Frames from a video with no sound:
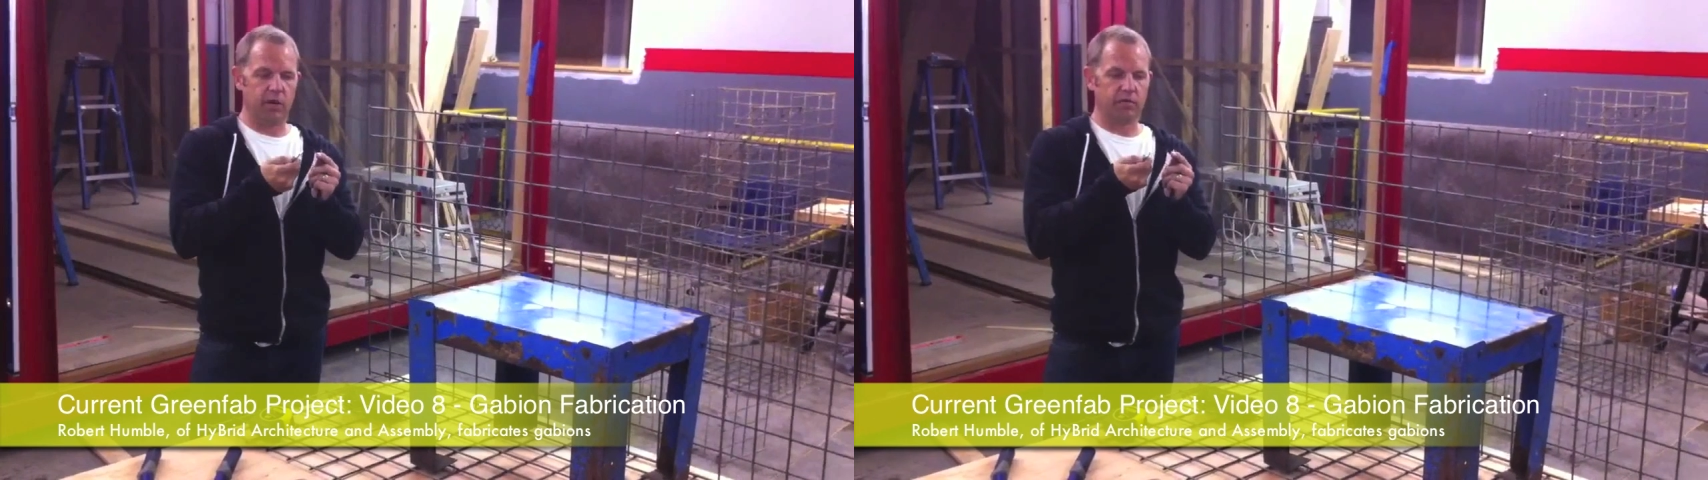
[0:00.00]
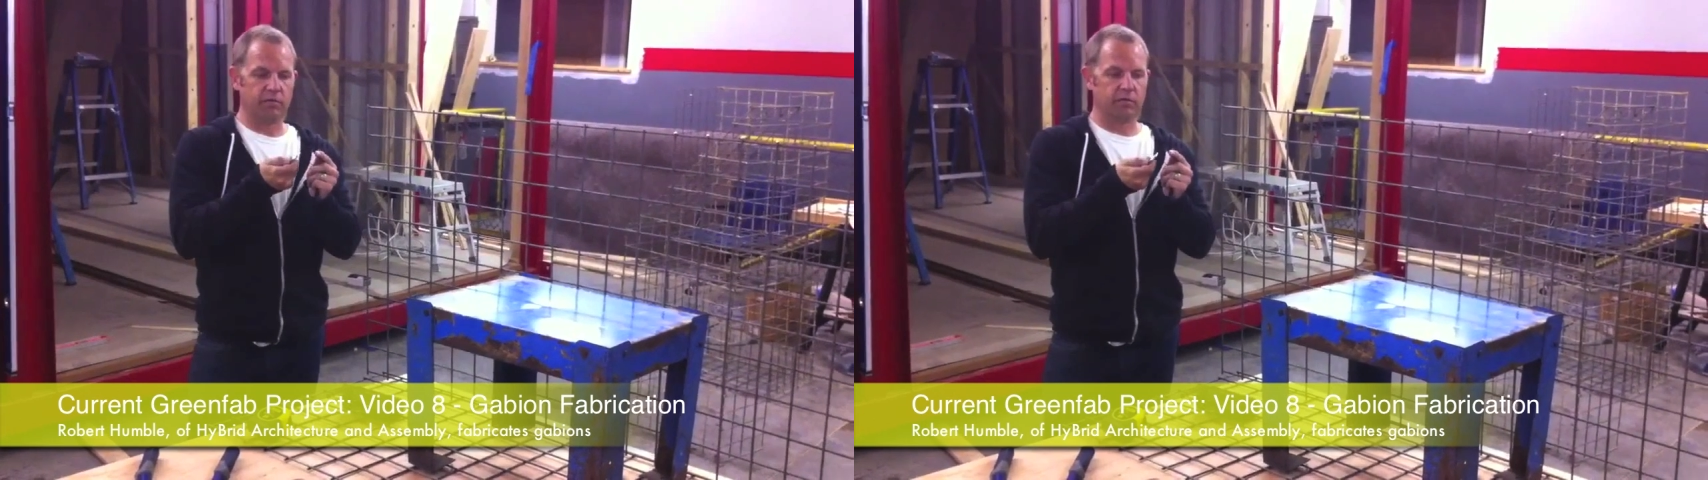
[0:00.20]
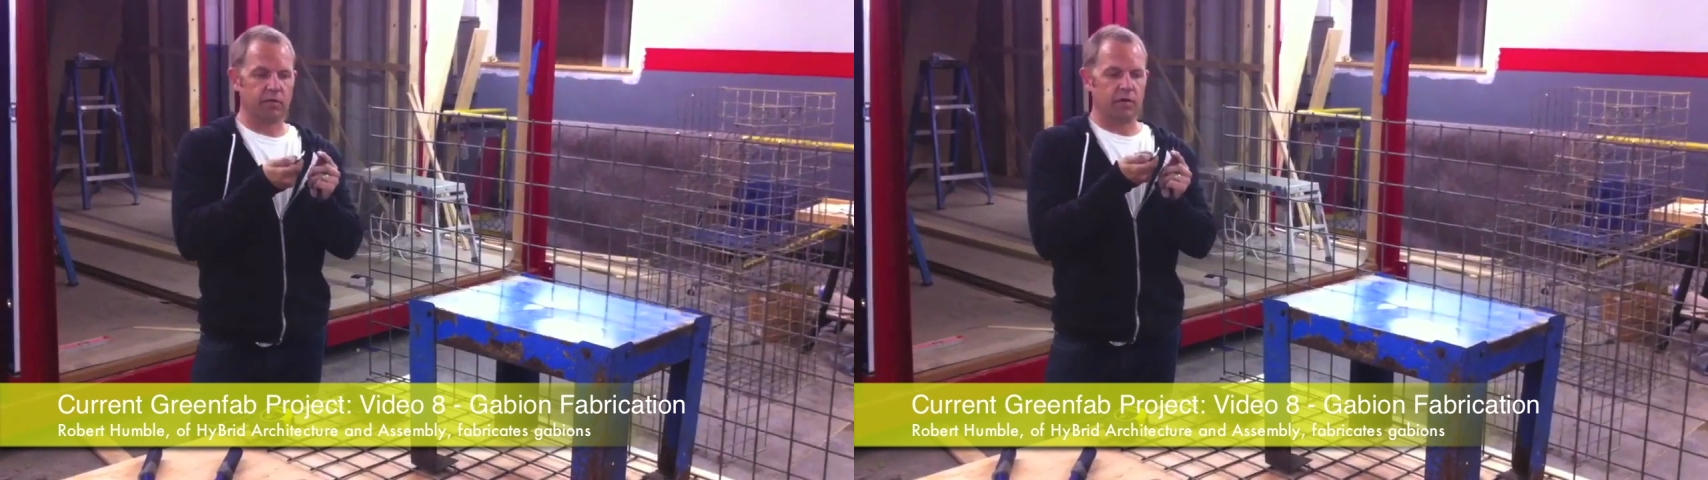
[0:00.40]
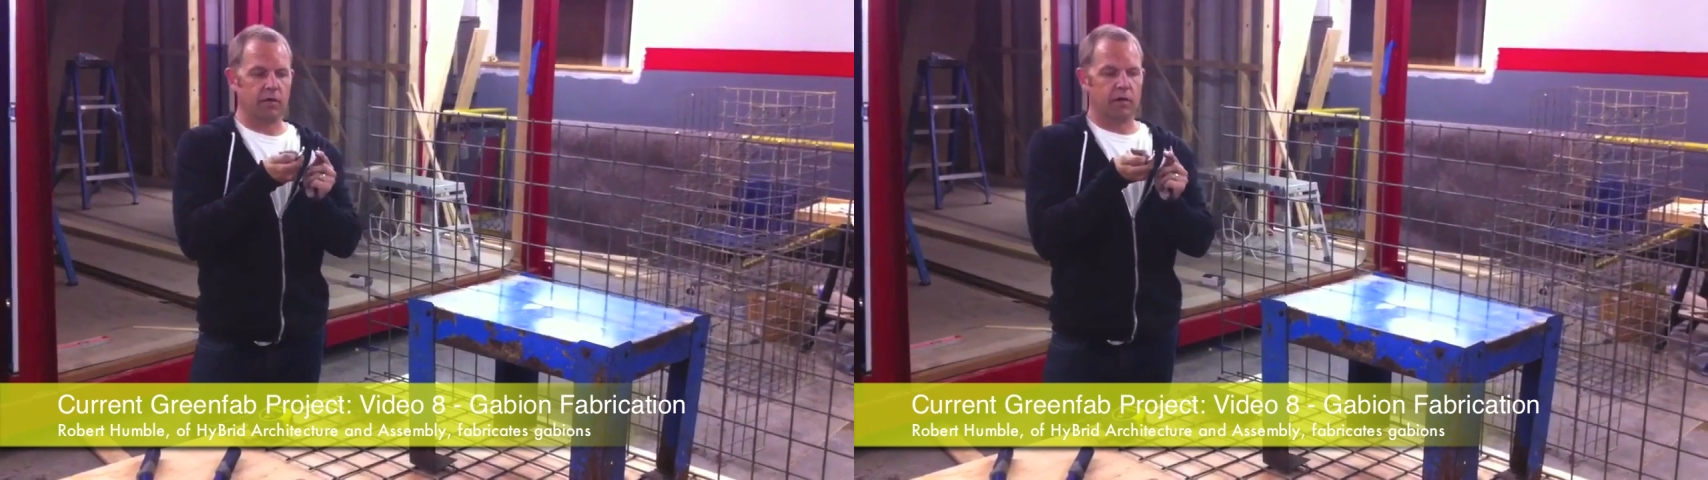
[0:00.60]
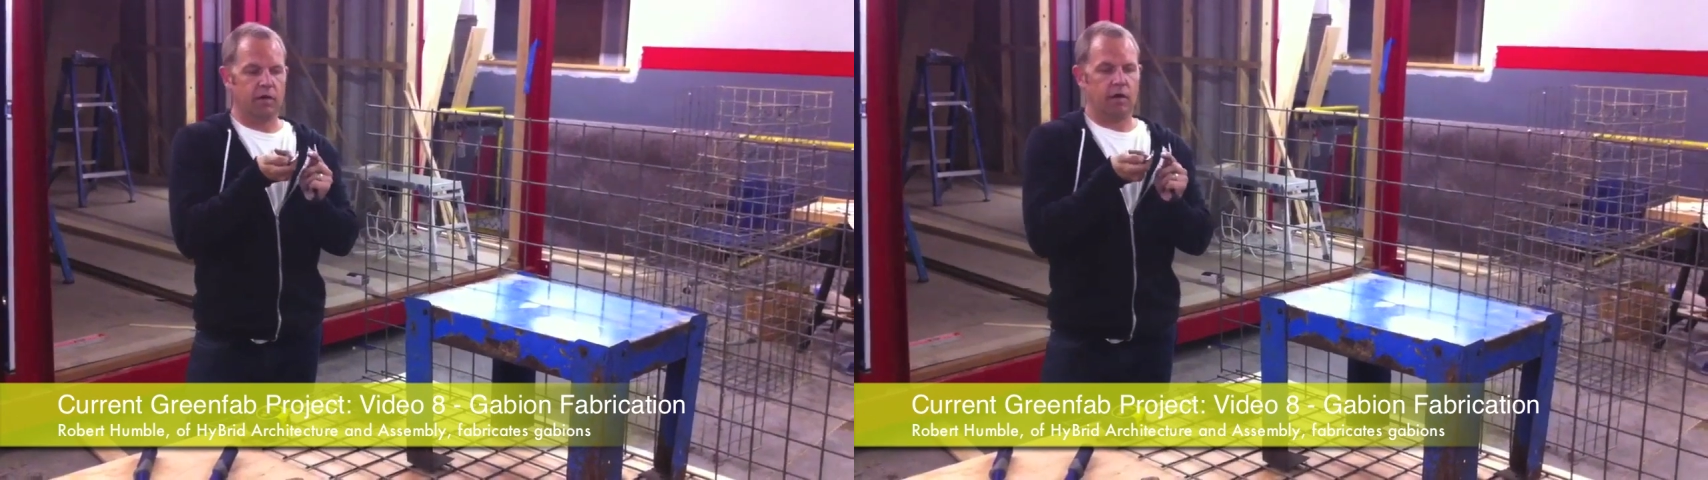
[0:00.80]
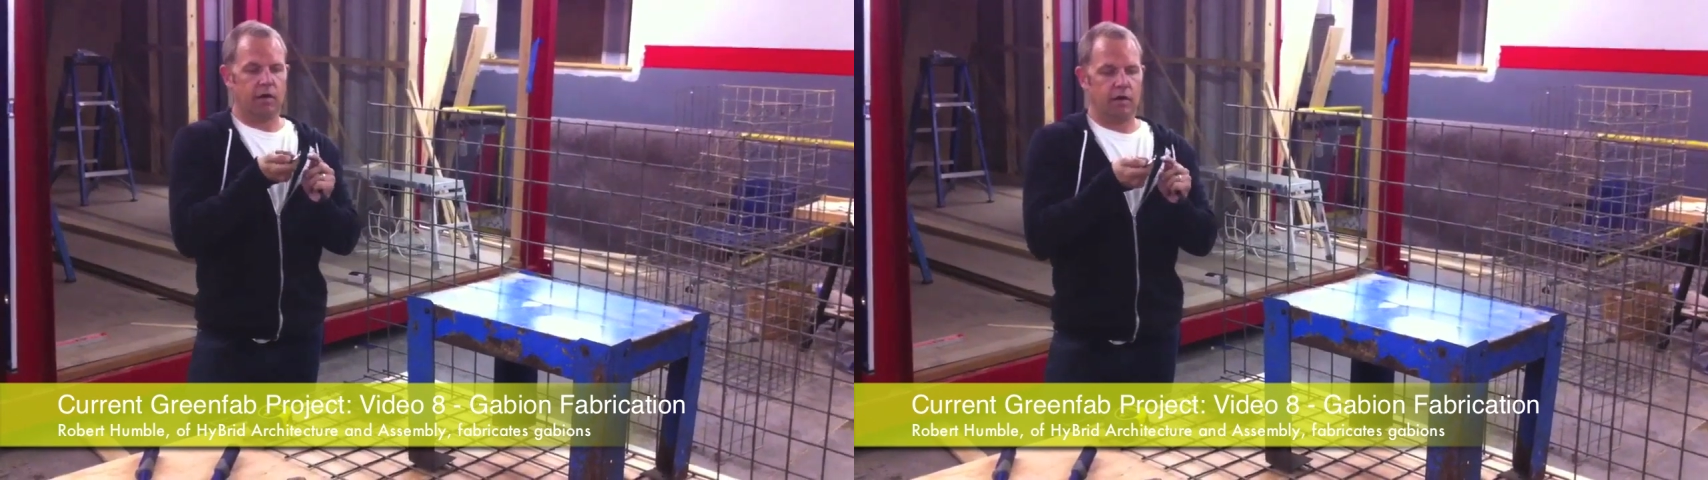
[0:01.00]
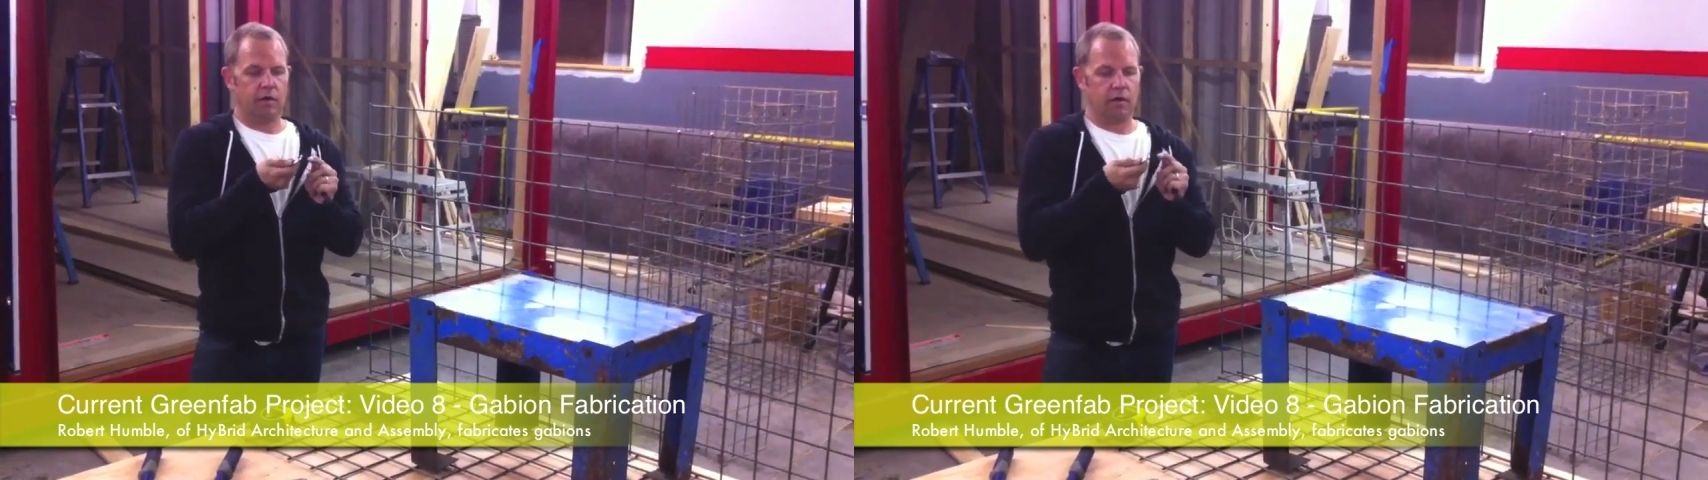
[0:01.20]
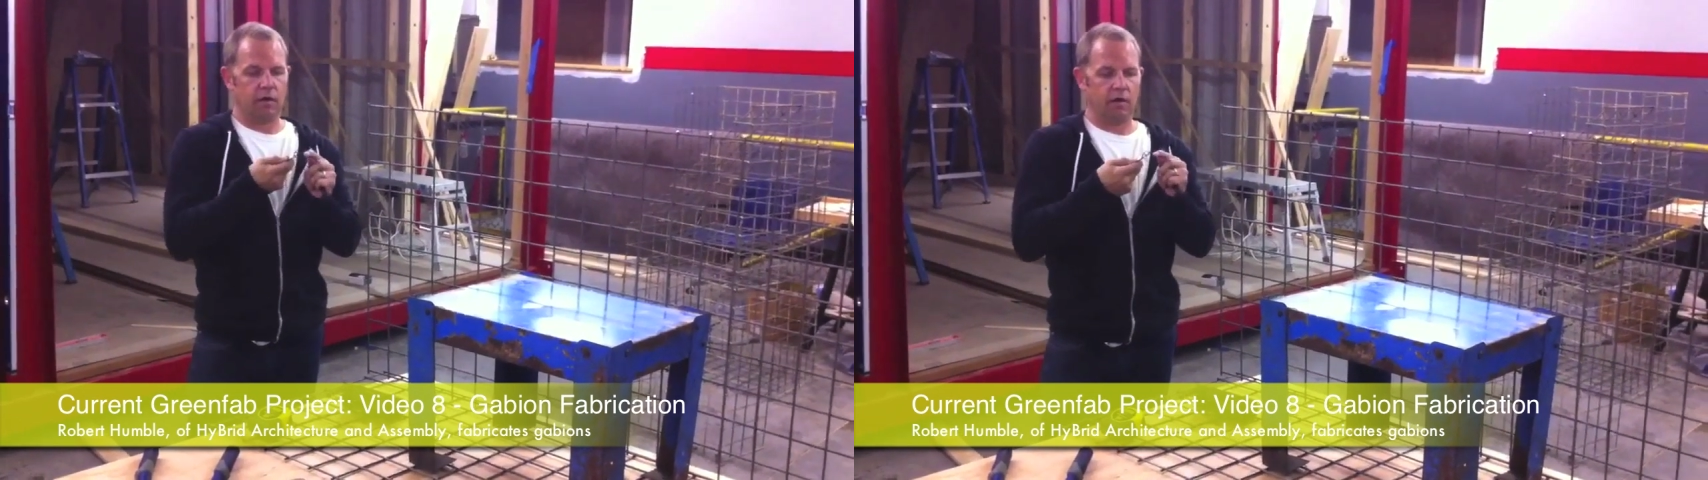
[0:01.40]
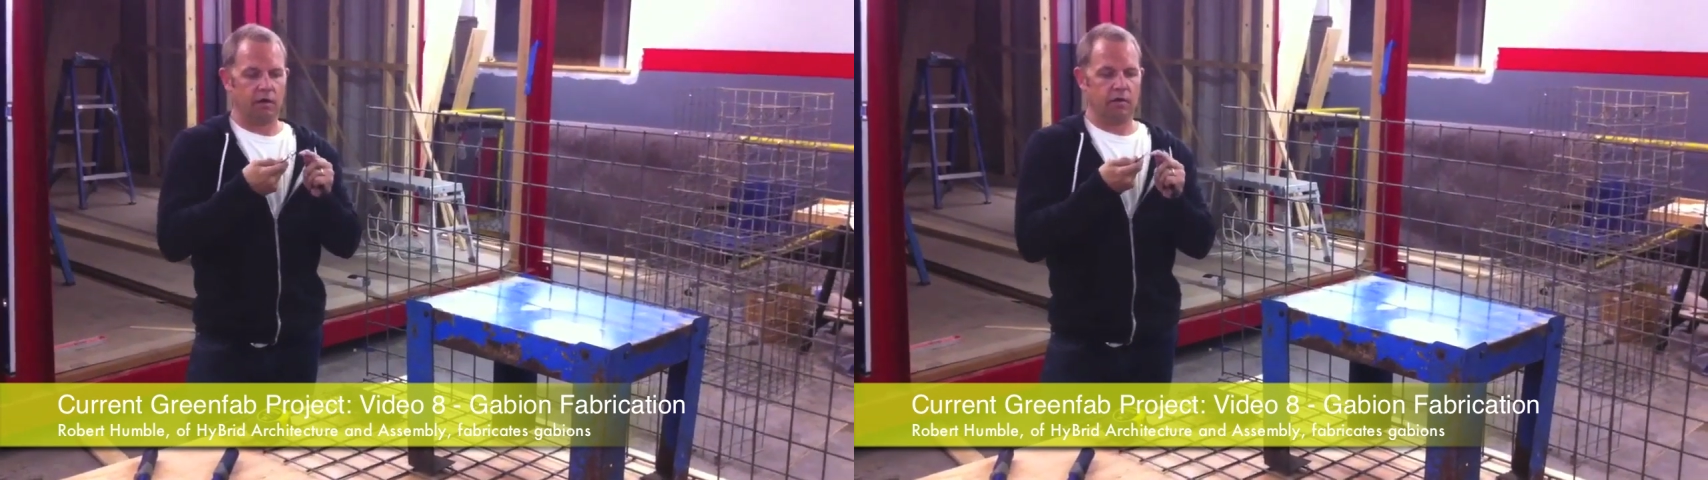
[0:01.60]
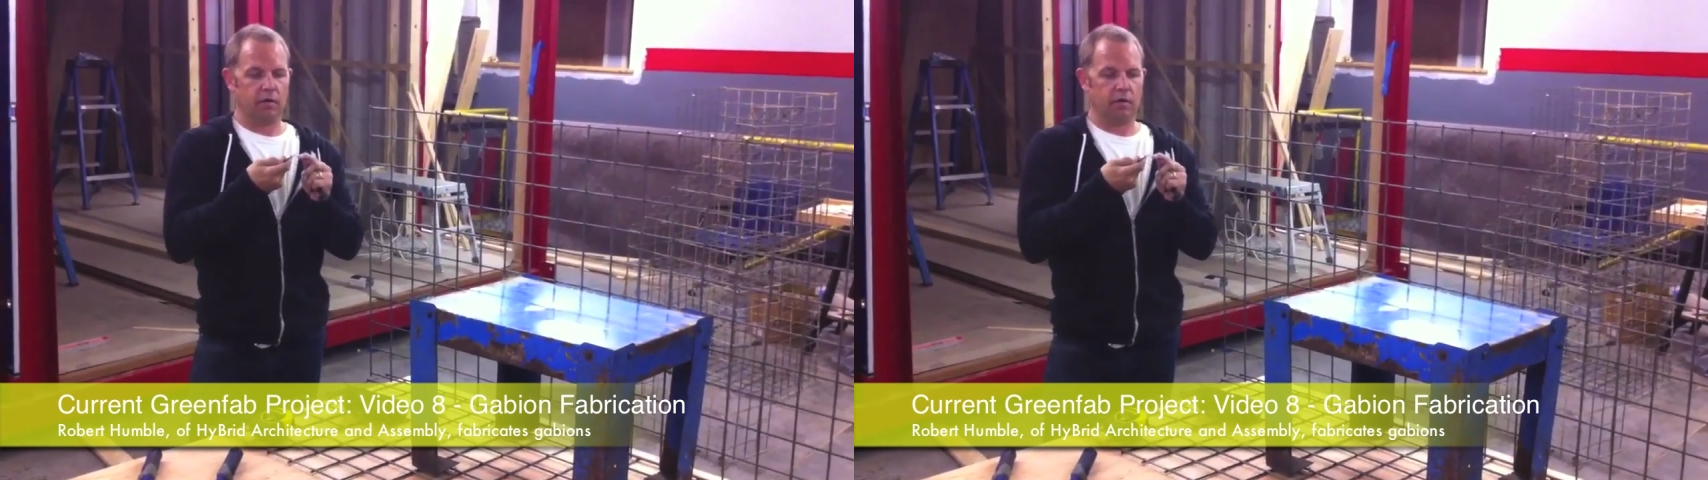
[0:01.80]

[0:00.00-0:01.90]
bucks. And uh,